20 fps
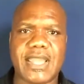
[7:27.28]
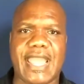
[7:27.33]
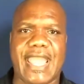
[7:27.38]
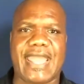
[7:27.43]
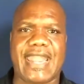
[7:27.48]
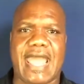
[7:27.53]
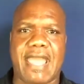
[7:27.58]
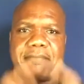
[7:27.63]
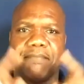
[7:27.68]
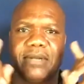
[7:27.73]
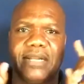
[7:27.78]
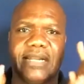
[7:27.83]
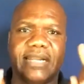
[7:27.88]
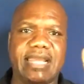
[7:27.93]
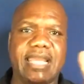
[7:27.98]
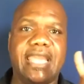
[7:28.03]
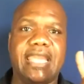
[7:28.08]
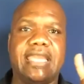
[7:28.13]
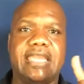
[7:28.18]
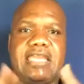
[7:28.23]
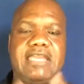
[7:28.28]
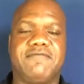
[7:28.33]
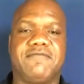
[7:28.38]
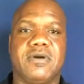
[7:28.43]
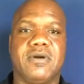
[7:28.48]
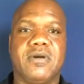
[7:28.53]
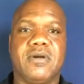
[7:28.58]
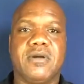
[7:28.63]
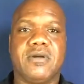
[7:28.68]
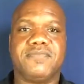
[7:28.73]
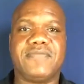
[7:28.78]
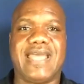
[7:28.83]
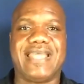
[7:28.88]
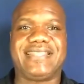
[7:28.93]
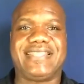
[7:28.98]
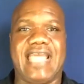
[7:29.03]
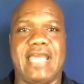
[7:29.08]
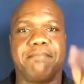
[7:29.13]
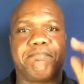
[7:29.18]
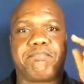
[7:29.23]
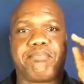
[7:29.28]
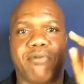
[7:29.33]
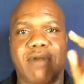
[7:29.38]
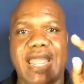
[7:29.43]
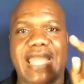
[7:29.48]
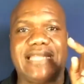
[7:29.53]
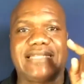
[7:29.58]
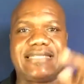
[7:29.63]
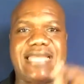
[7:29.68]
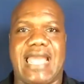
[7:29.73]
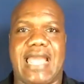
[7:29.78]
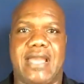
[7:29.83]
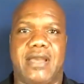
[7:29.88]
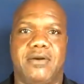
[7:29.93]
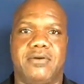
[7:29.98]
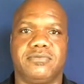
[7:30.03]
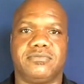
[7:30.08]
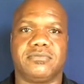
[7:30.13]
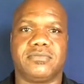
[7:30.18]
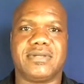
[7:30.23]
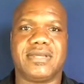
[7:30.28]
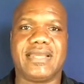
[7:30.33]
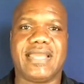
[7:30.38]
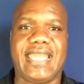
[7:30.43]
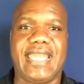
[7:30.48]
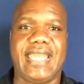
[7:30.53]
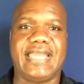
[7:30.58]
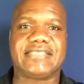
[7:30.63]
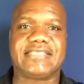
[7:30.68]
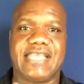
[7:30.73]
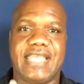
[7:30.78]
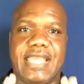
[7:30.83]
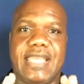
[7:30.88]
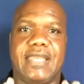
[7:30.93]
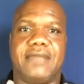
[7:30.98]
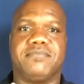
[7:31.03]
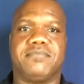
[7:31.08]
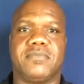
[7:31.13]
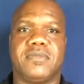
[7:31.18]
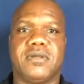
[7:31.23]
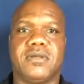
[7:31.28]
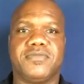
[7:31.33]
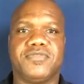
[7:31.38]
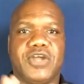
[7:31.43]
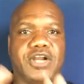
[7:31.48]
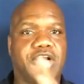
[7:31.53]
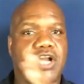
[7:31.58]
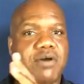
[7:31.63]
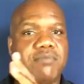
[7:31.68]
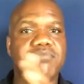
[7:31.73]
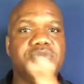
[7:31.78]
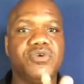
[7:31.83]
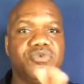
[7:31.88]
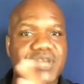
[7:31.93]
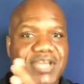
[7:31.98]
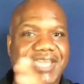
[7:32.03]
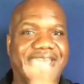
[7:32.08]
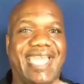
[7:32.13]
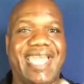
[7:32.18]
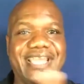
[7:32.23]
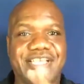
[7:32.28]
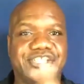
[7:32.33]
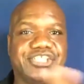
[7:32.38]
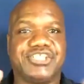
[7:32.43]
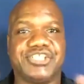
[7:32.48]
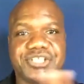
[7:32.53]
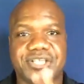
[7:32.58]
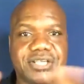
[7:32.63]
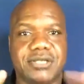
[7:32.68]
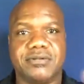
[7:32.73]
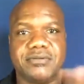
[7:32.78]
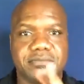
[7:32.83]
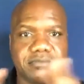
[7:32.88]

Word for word: and I believe that that breakdown is in the communication